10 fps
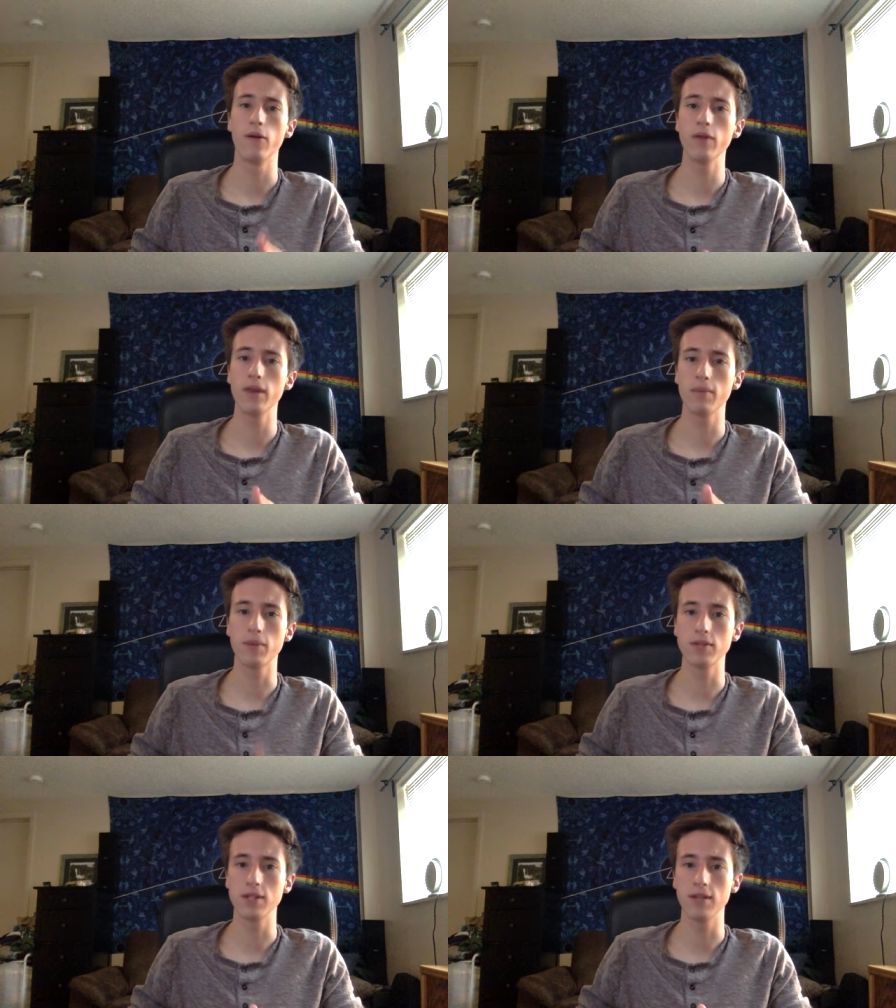only the
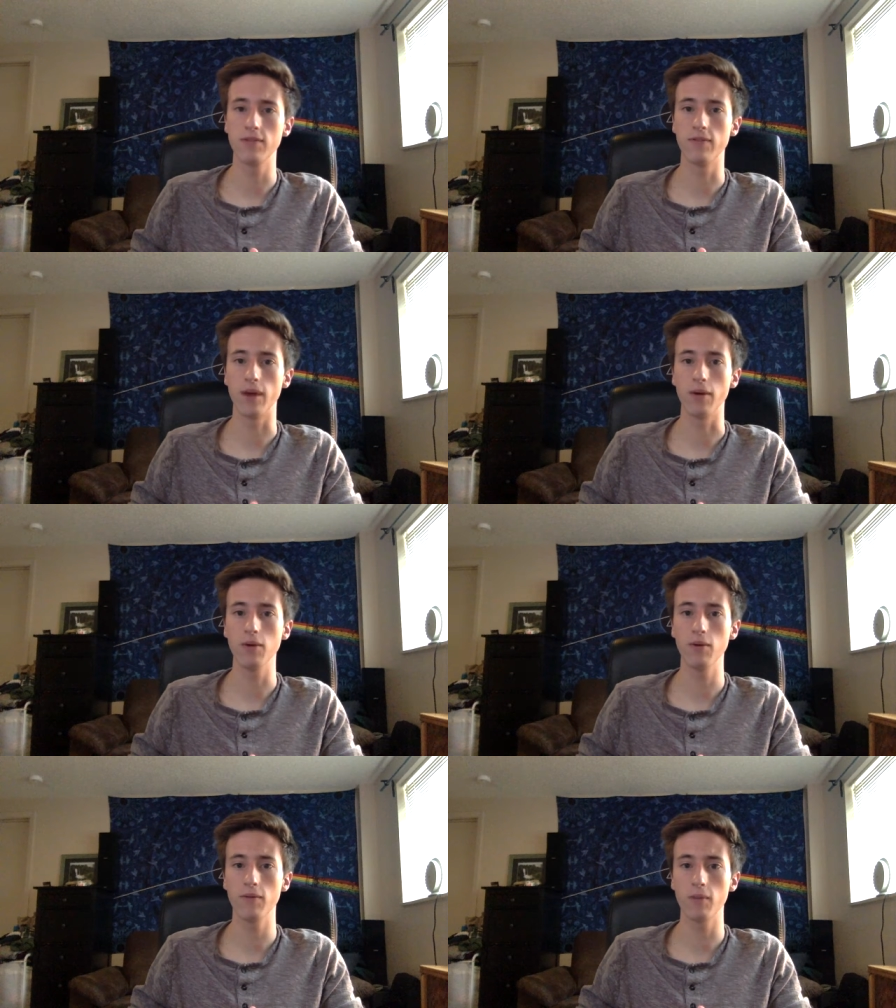perceived
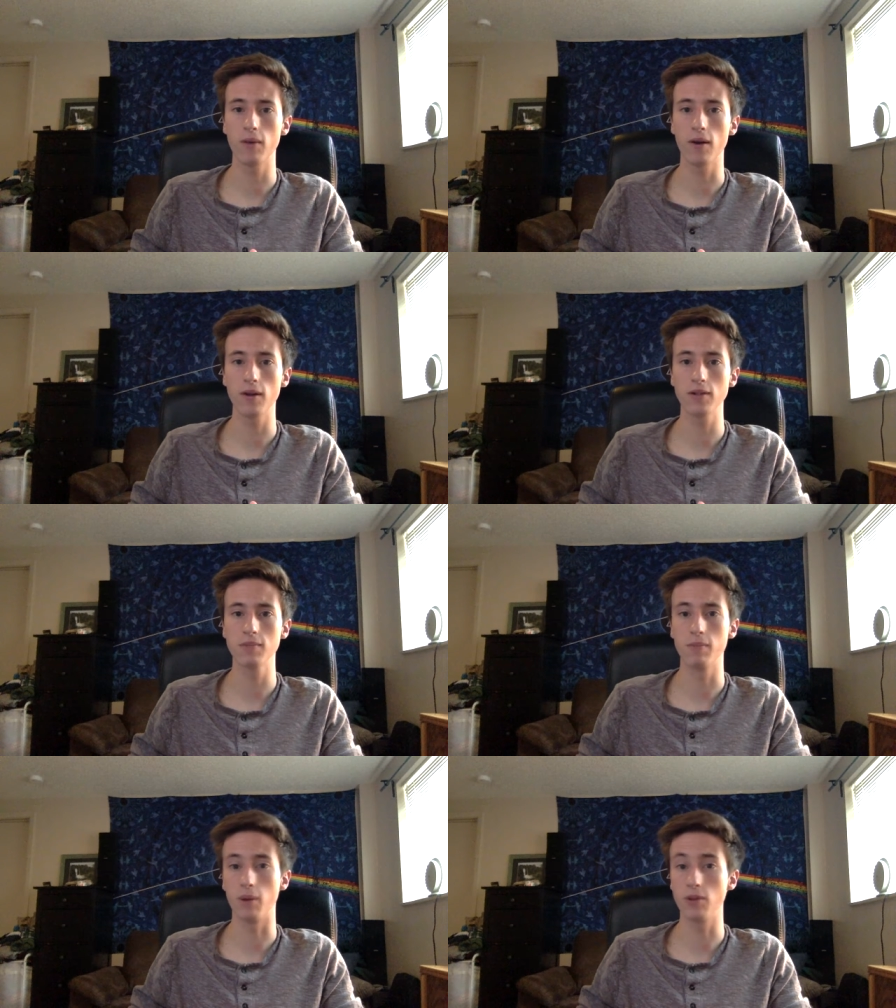value of your
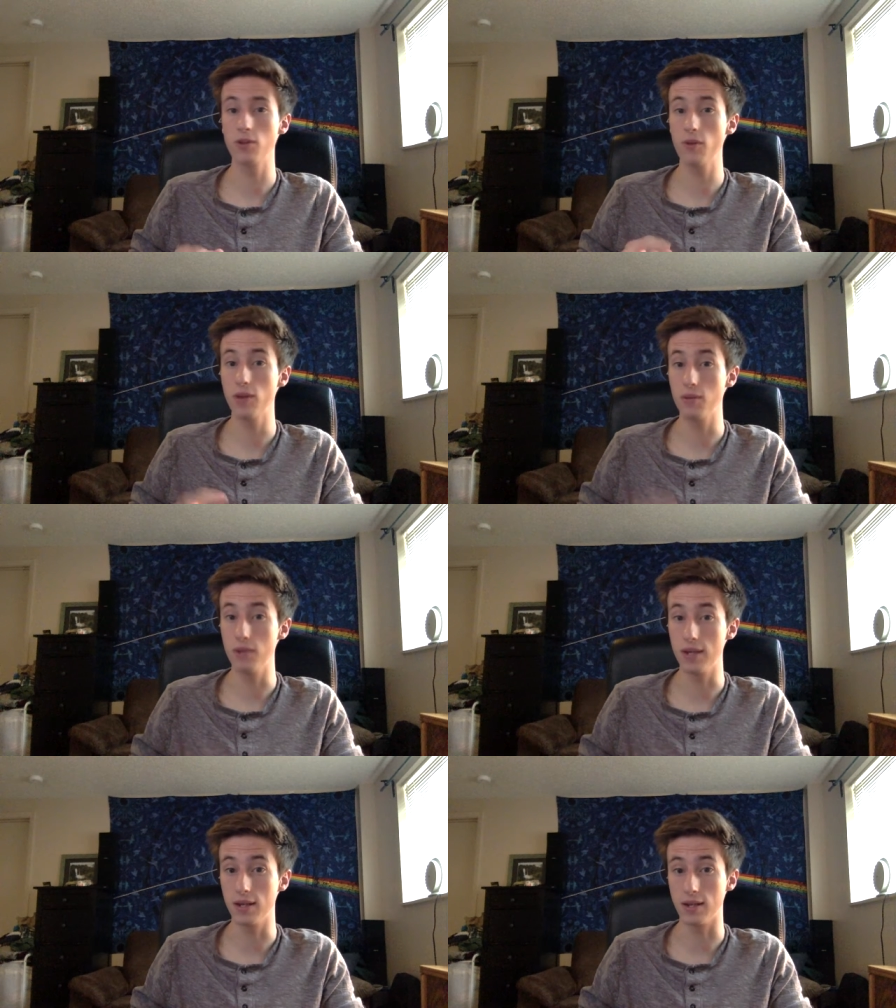products, but also the
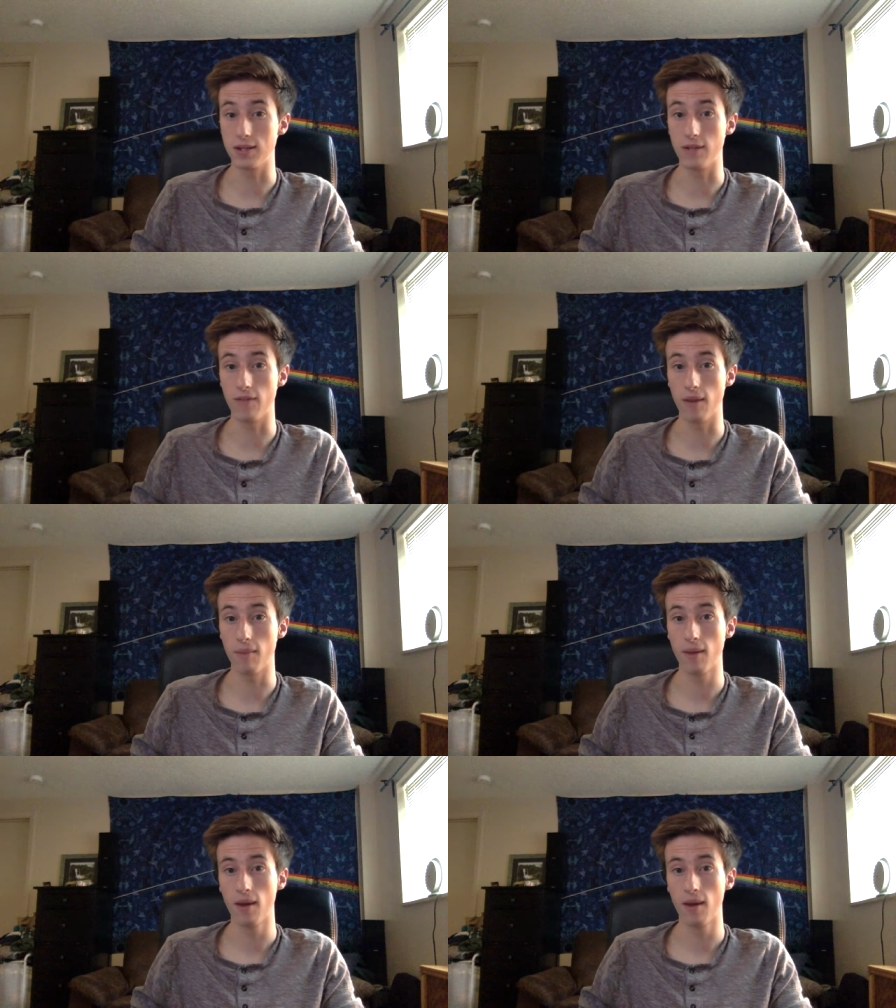uniqueness of them.